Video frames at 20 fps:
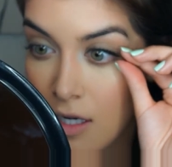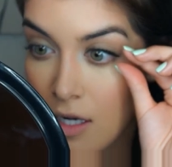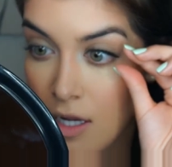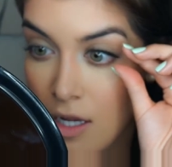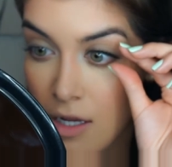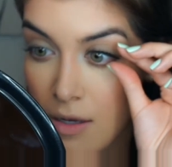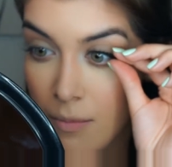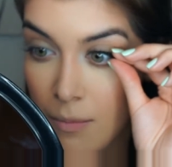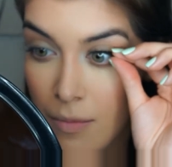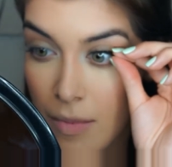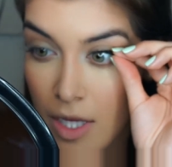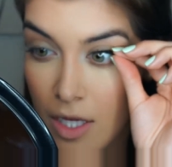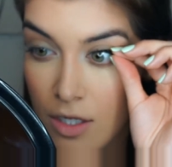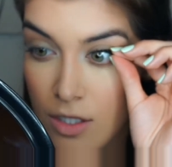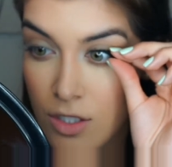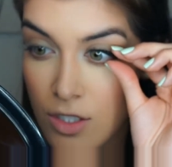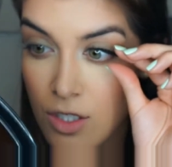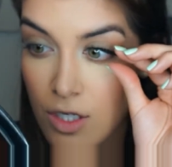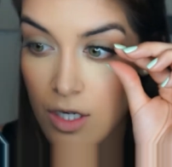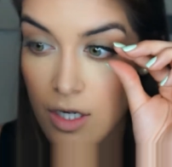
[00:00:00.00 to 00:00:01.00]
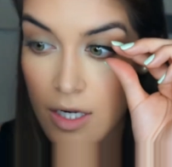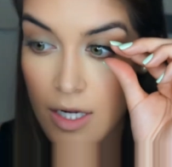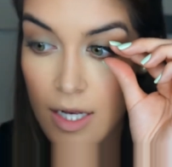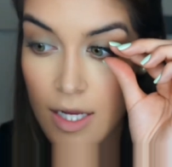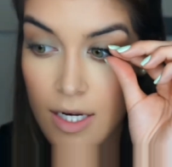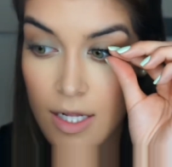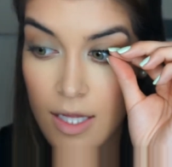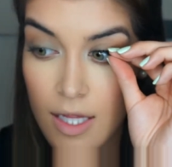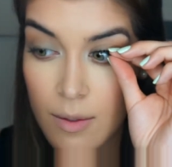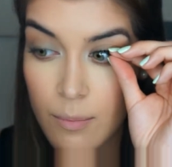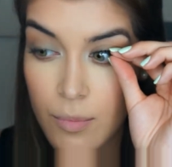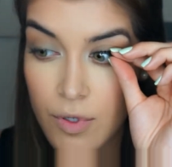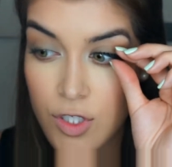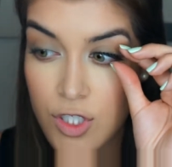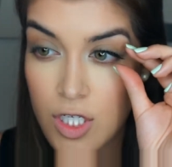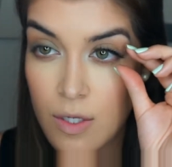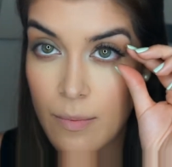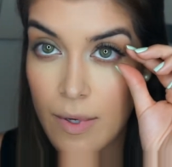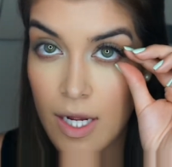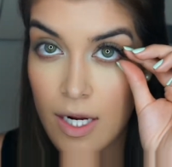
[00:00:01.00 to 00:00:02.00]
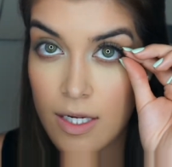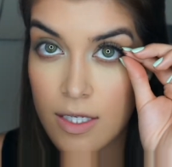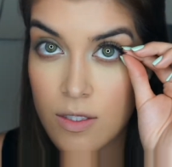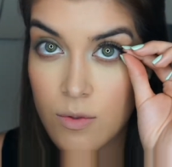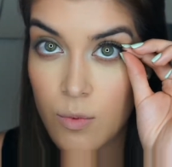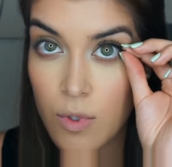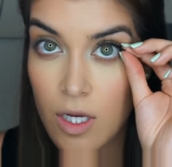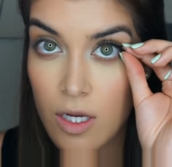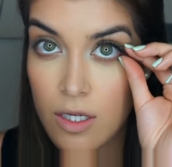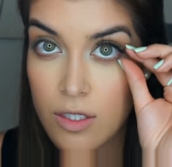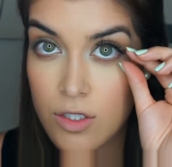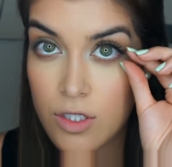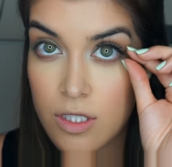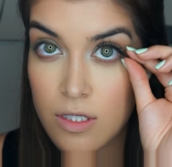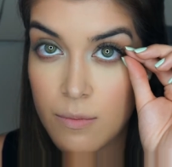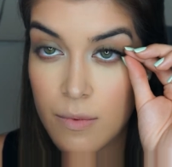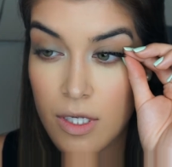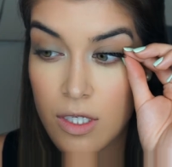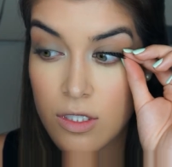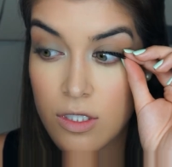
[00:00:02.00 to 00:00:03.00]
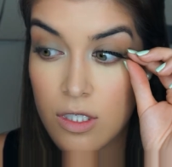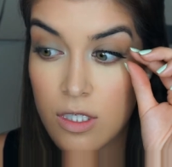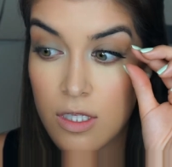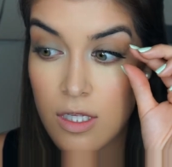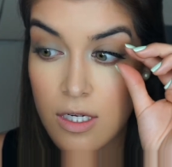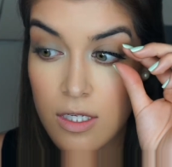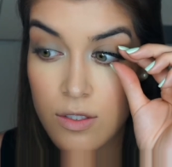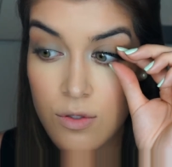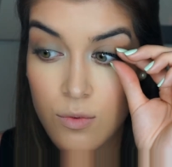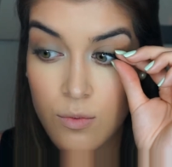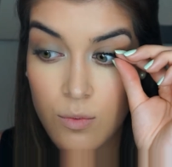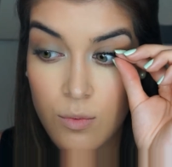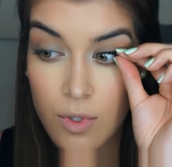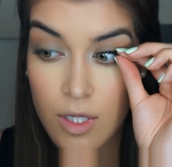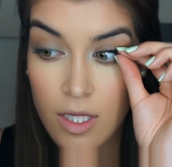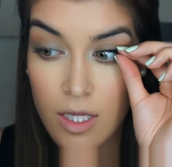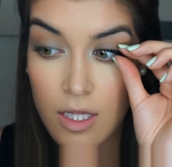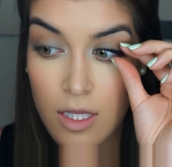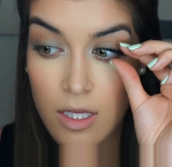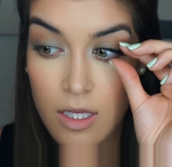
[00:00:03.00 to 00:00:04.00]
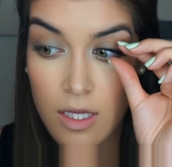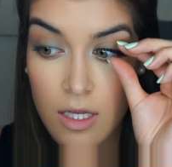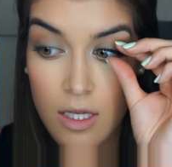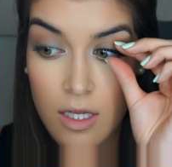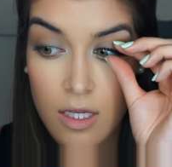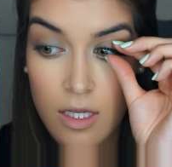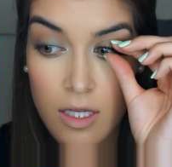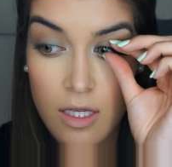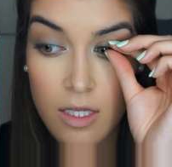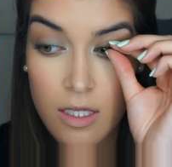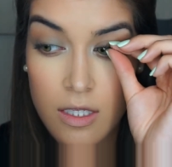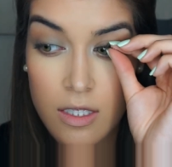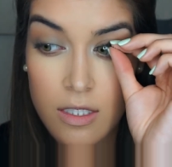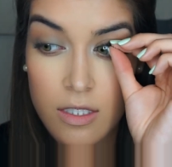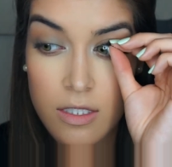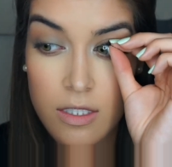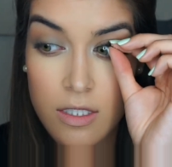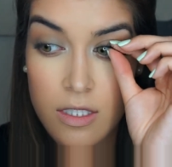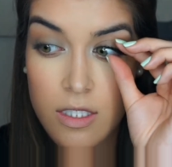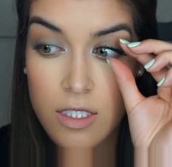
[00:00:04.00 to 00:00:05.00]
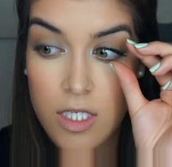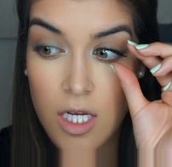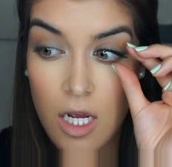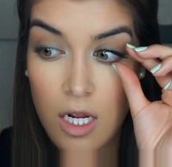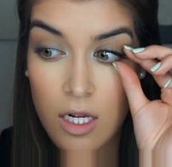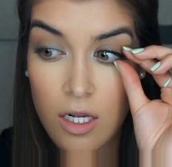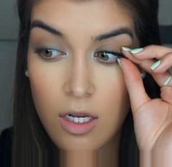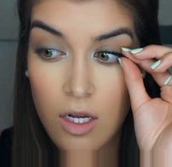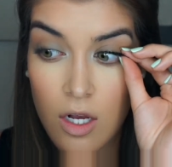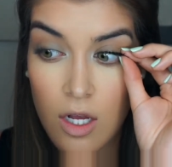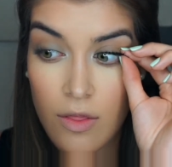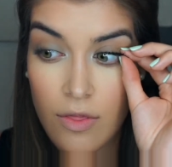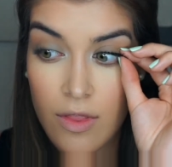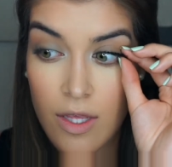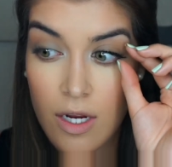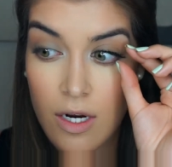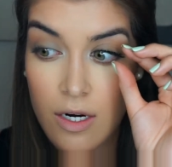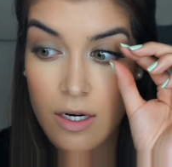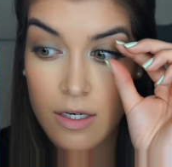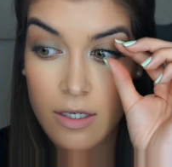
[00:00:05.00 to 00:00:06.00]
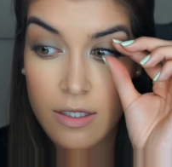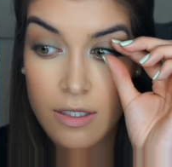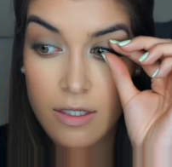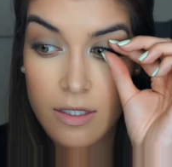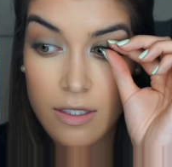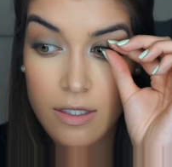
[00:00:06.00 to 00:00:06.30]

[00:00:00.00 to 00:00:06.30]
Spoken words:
and make sure, kind of like push it back as well, and just make sure that it's really stuck on there.